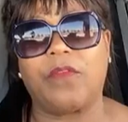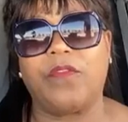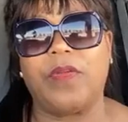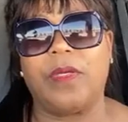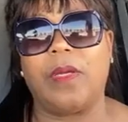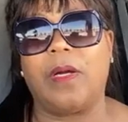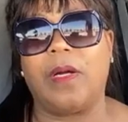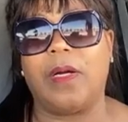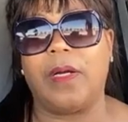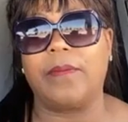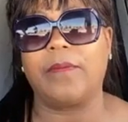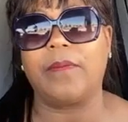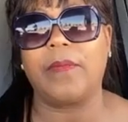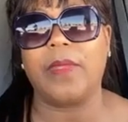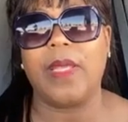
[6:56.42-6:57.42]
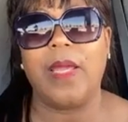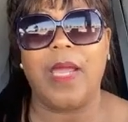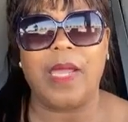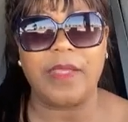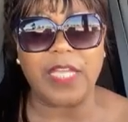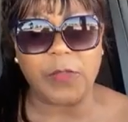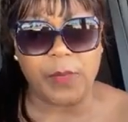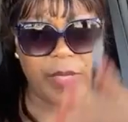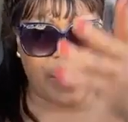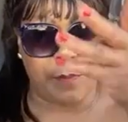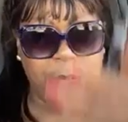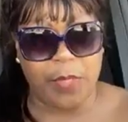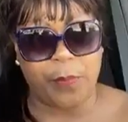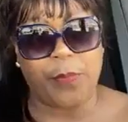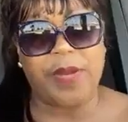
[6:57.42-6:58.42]
a perfect God. And that's what
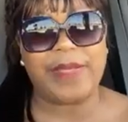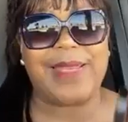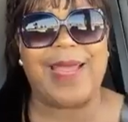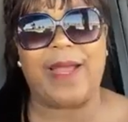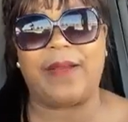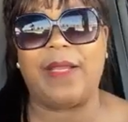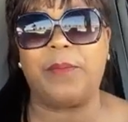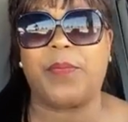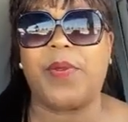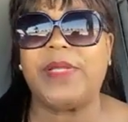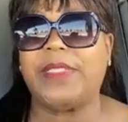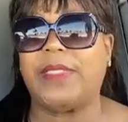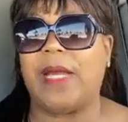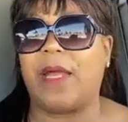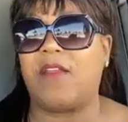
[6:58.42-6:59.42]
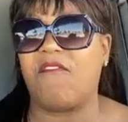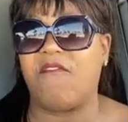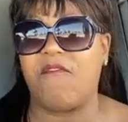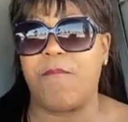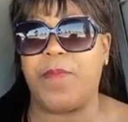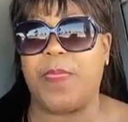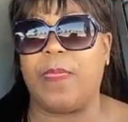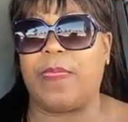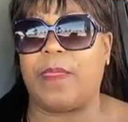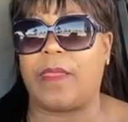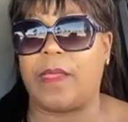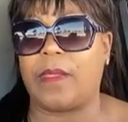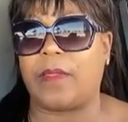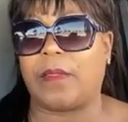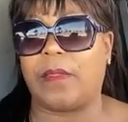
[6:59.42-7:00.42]
that book breaks down. It breaks down the
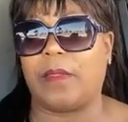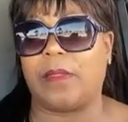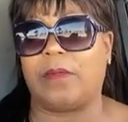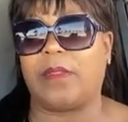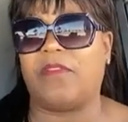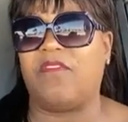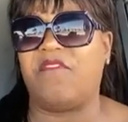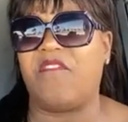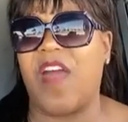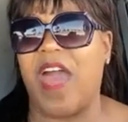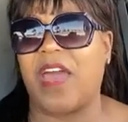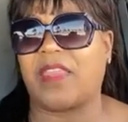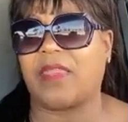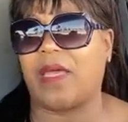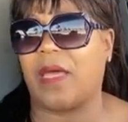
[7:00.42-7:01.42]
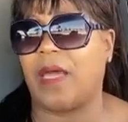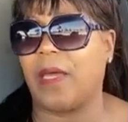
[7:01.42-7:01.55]
fact